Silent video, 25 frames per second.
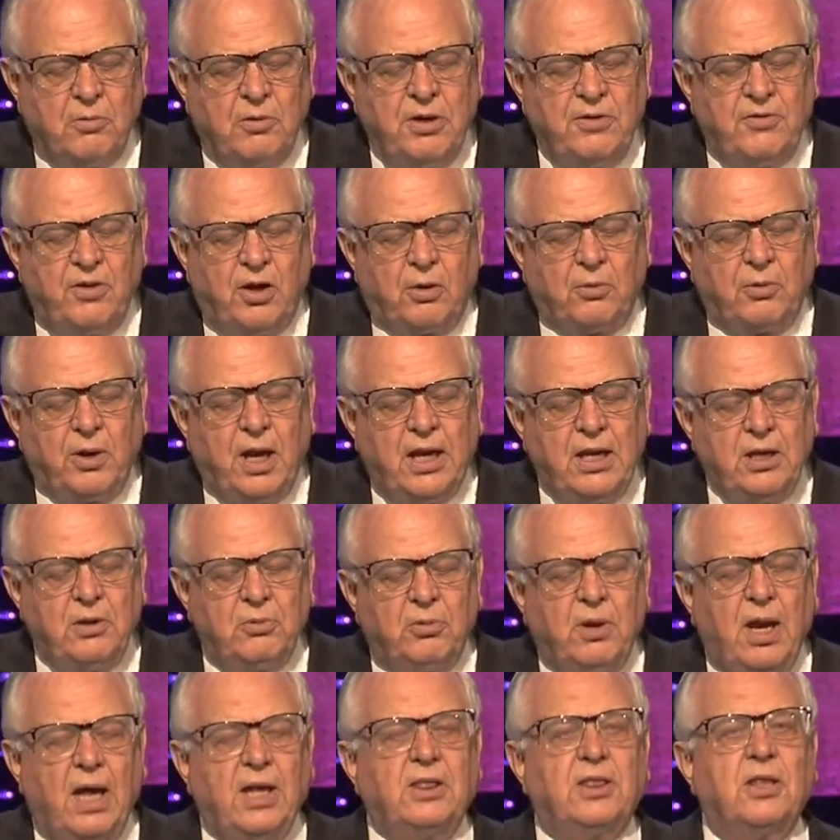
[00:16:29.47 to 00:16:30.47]
We've already
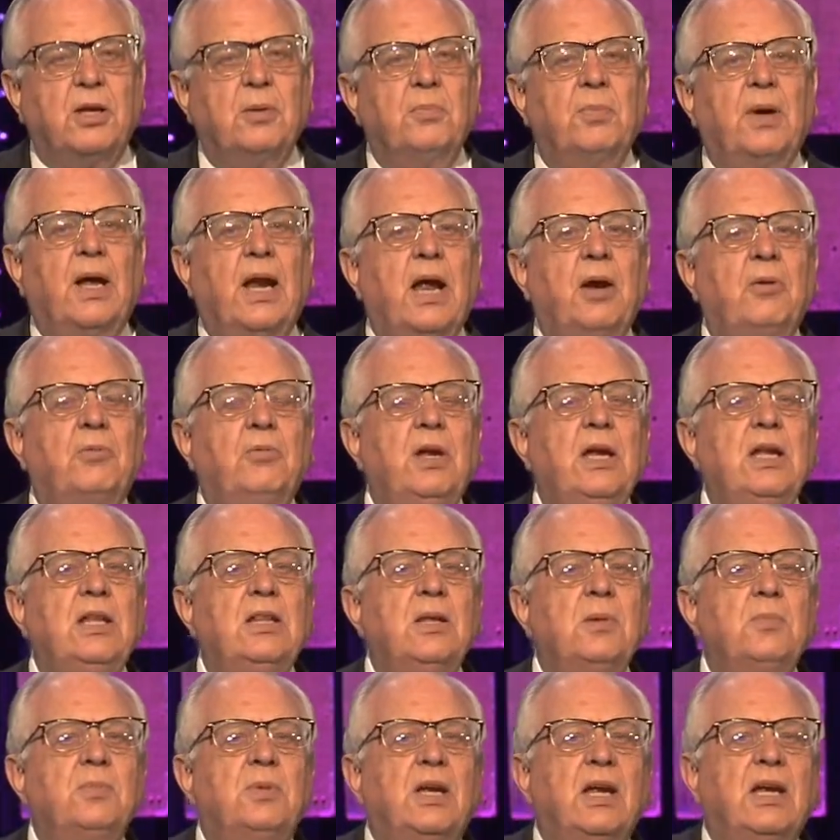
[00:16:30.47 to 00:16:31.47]
read them, but I
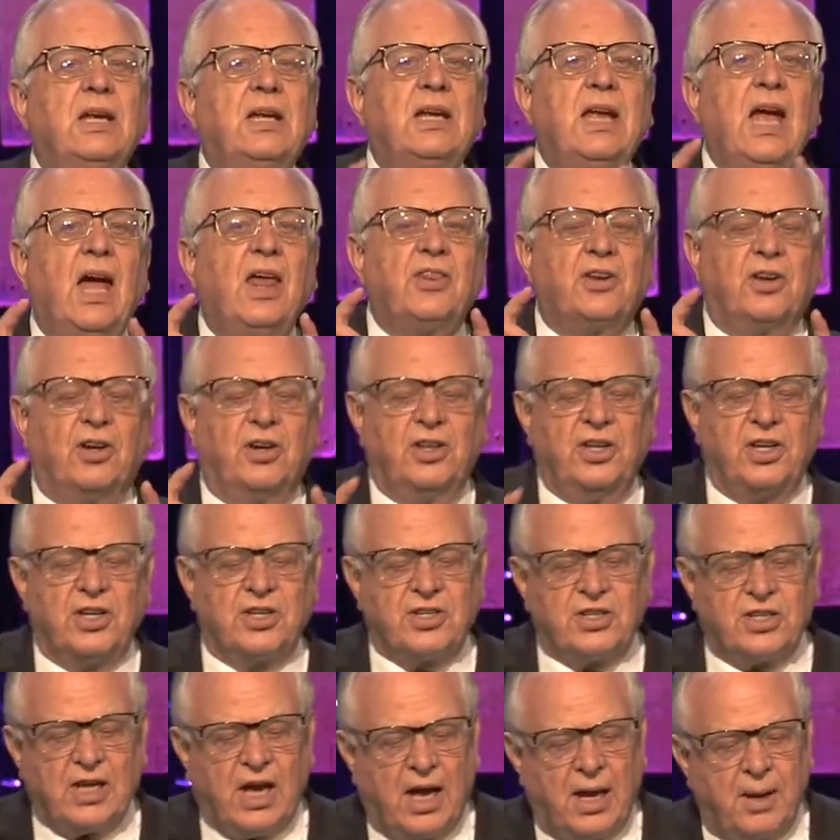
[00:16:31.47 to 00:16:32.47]
read them together
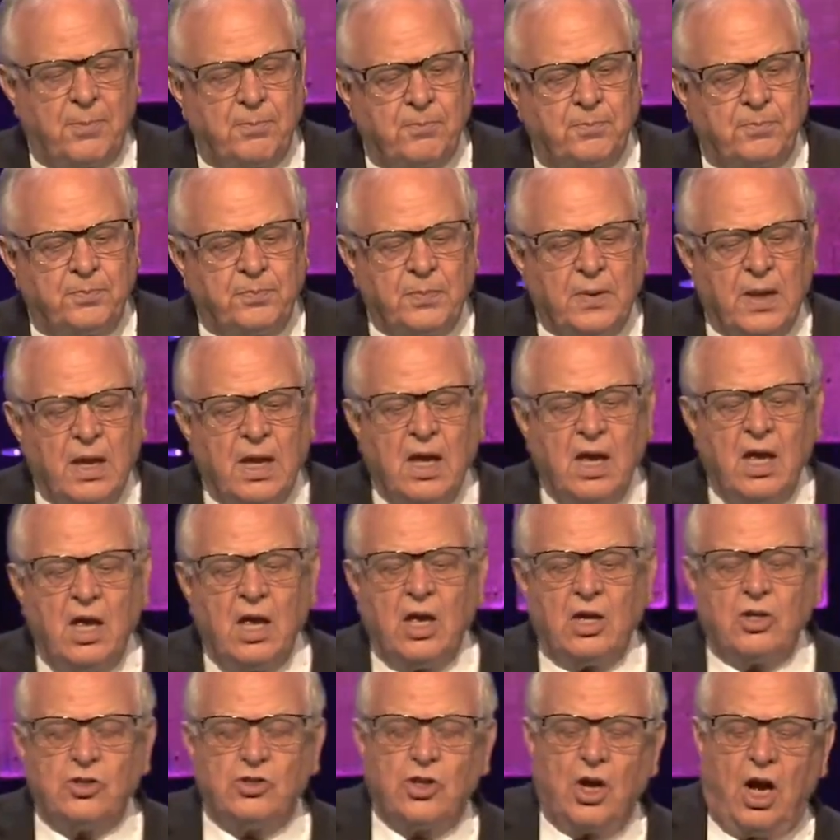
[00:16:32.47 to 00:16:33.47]
this time.
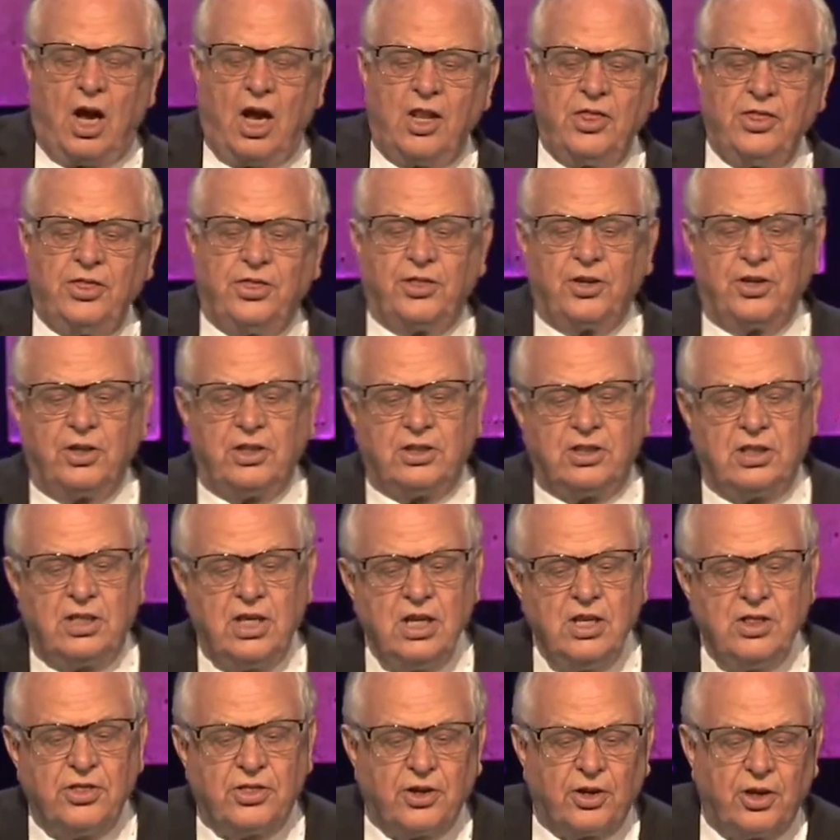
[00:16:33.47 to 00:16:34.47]
John
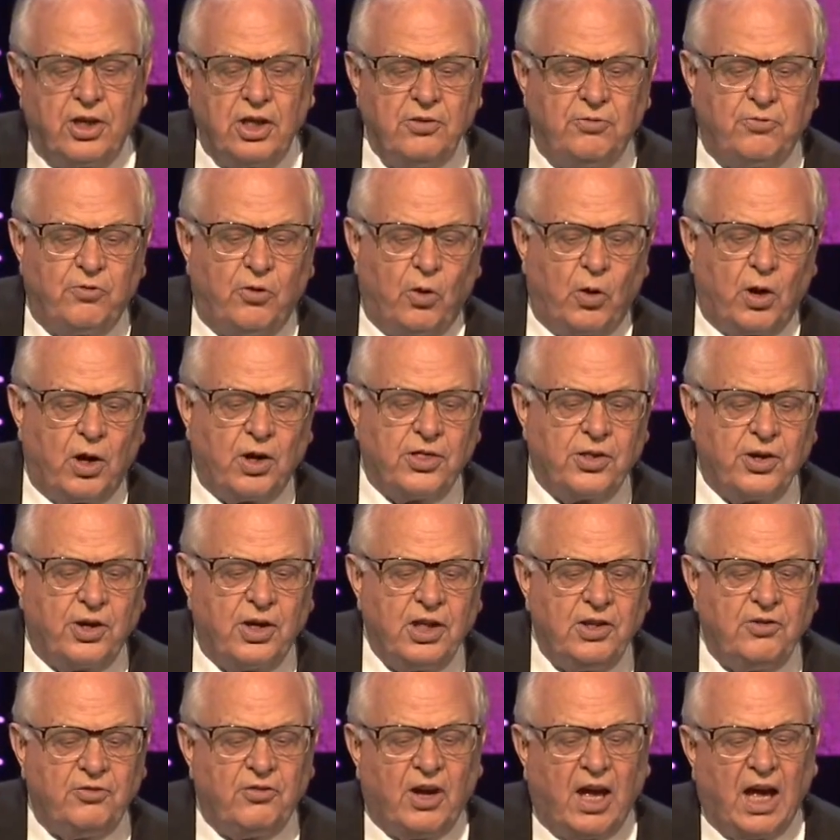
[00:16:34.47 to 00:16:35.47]
13, 34,
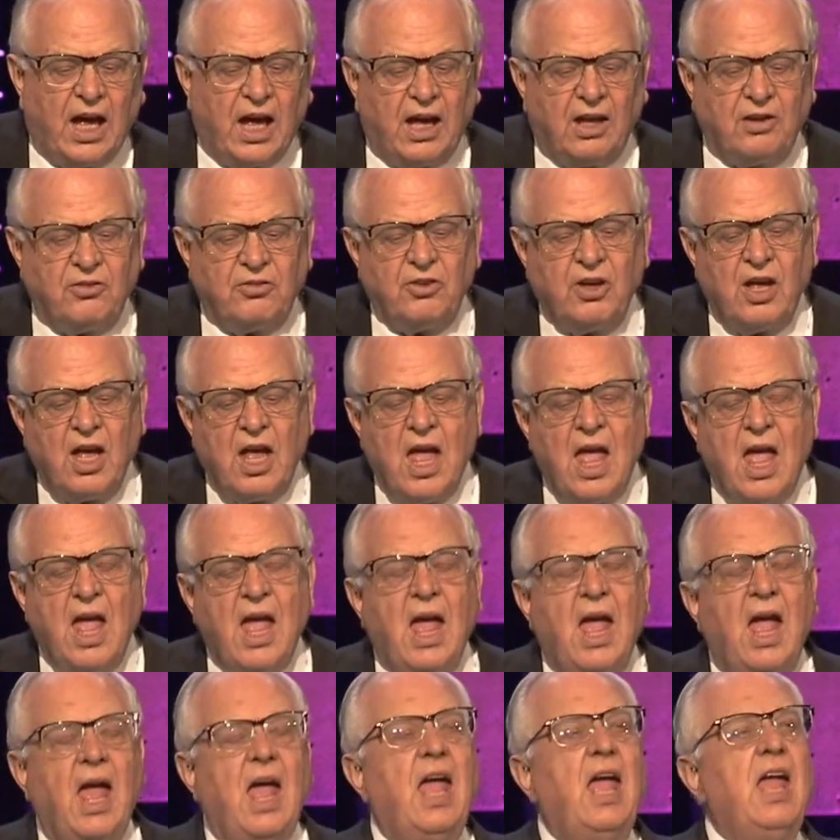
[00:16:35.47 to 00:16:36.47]
35.
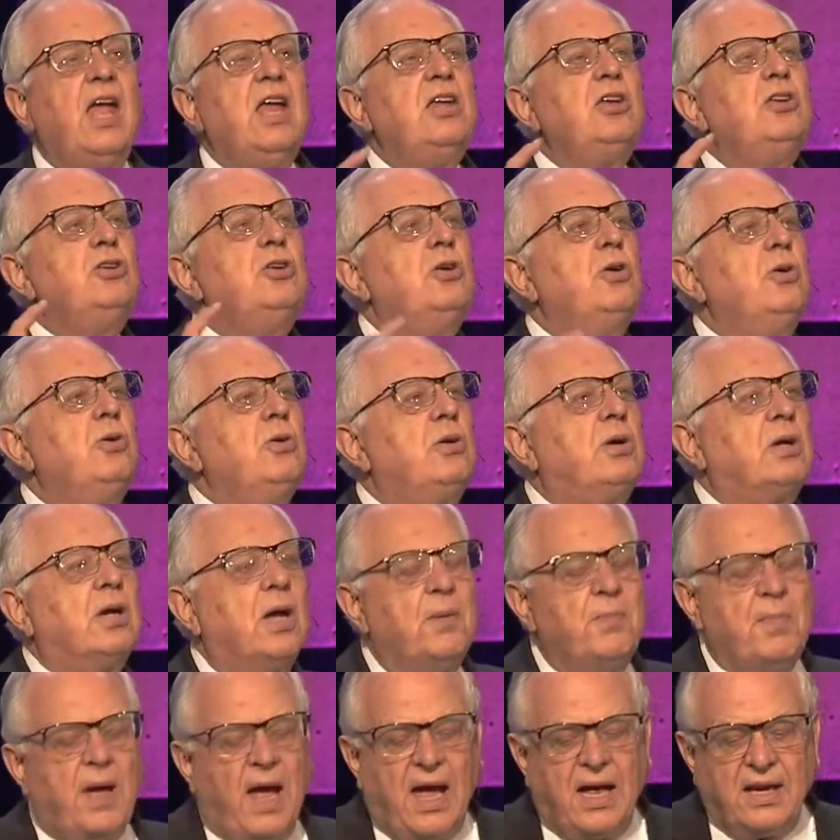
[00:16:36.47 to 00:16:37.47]
A new
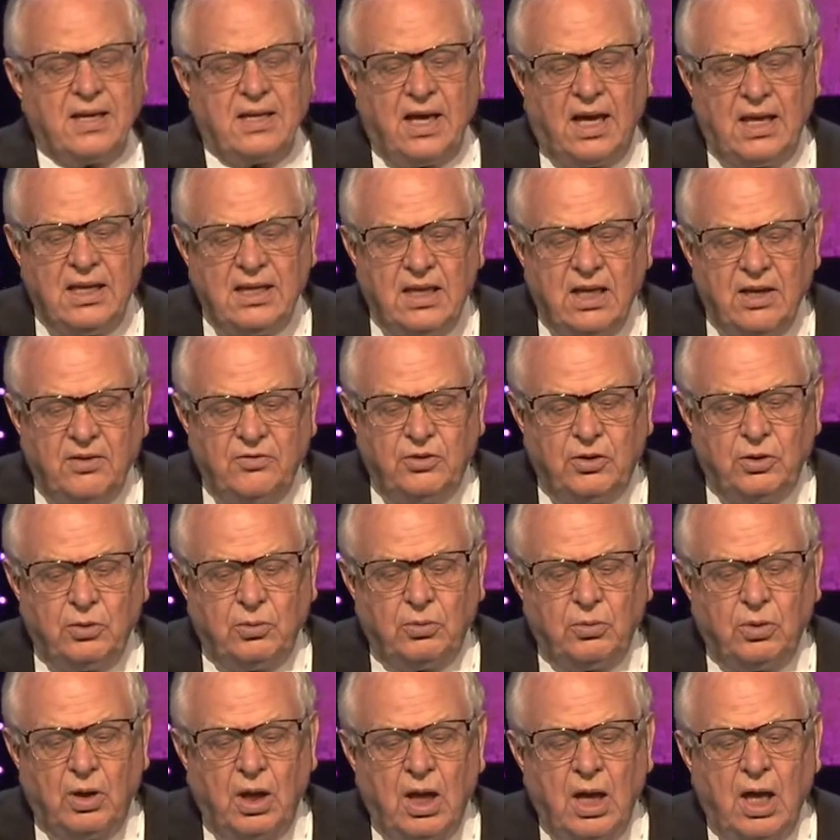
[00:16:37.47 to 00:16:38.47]
command I give
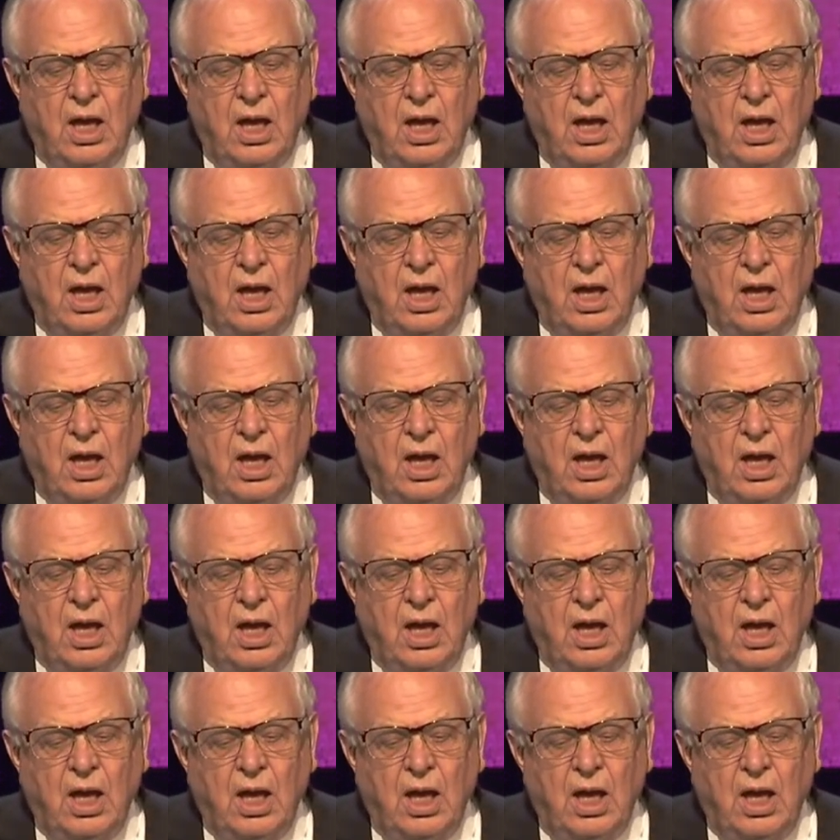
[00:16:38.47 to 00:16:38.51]
you